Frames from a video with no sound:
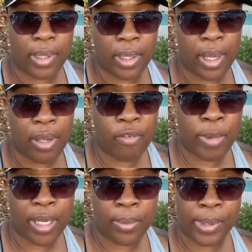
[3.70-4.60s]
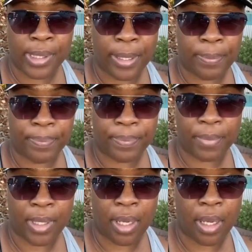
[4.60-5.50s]
Hey everybody, what's up?
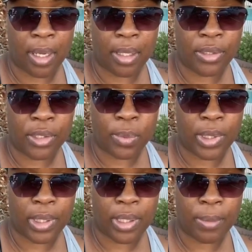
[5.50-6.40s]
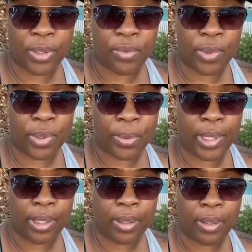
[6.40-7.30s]
Just wanted to come to you real
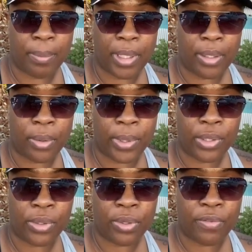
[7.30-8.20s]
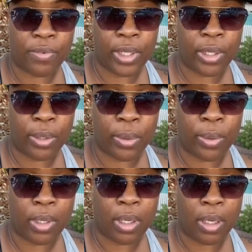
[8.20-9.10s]
quick, make a quick short
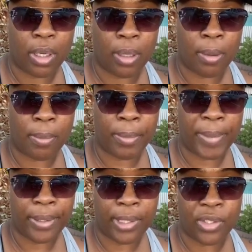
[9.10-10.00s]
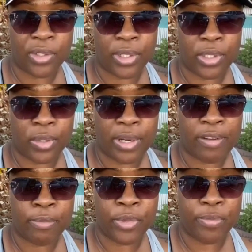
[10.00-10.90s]
video about the Tricks to
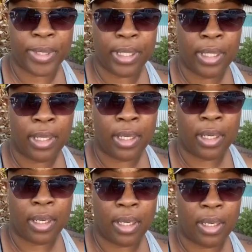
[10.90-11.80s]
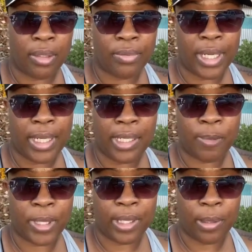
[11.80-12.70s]
Travel movement. Ronnie
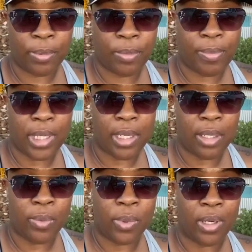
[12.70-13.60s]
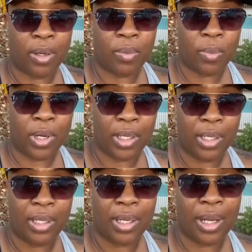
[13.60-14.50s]
has been helping me
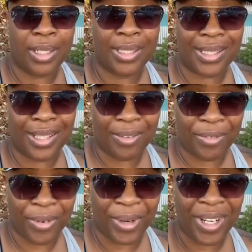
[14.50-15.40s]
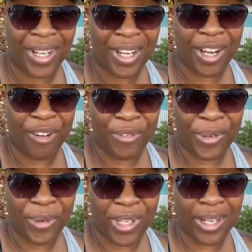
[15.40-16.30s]
one-on-one, honestly, for a
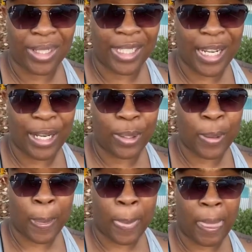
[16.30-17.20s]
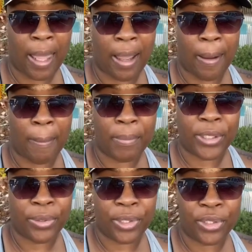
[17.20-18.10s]
few years now.
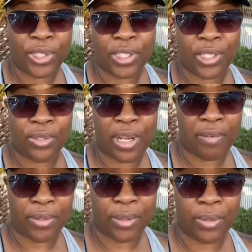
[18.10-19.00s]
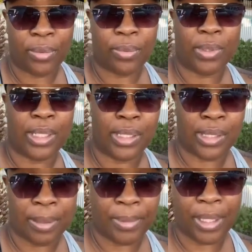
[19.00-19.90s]
So the Tricks to Travel was
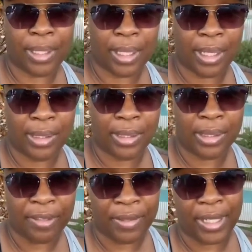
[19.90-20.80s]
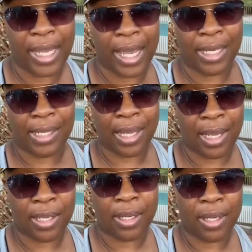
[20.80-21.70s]
something that definitely had to
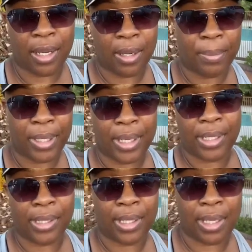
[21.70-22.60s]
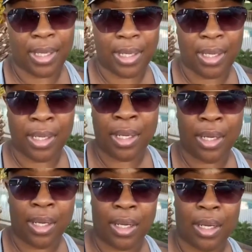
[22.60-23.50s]
take because he
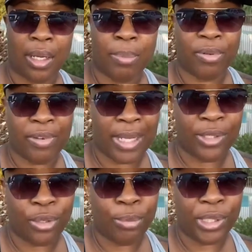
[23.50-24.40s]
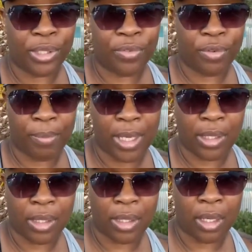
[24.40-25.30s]
provides so much
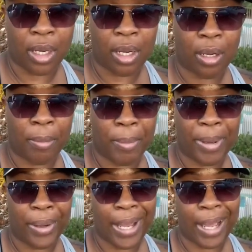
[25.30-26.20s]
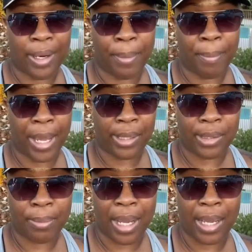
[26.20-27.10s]
information about how to
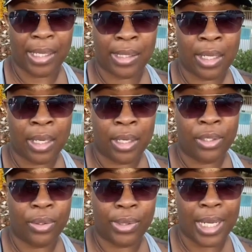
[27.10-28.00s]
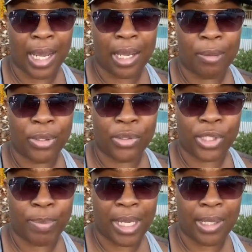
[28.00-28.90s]
maximize your time, your
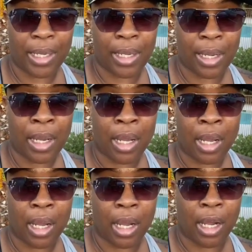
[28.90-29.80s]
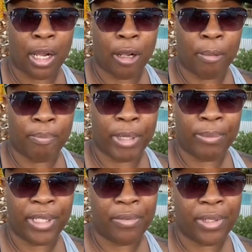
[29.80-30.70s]
spending.
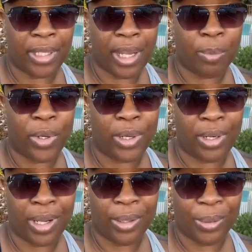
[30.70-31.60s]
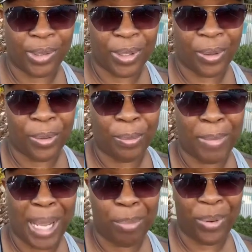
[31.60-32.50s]
I'm working on those whole
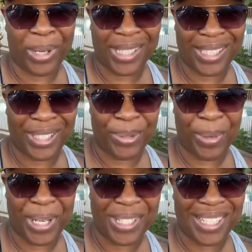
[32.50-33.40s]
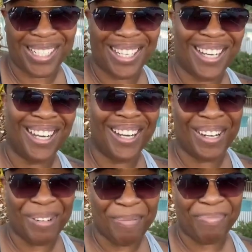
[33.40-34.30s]
my points situation.
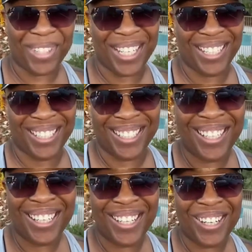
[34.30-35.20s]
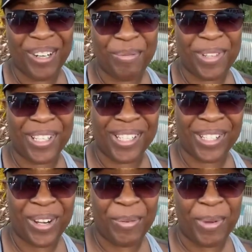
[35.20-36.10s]
hopefully this
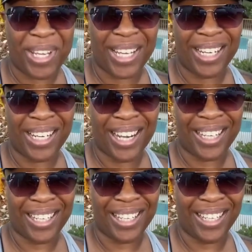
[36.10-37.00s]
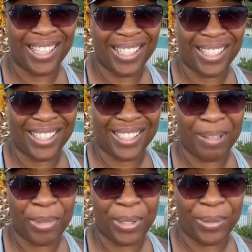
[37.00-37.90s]
long weekend I can get
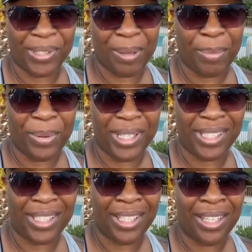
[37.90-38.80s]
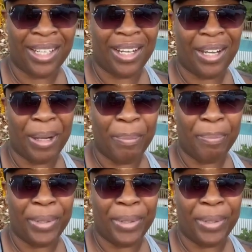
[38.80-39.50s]
some of those points up.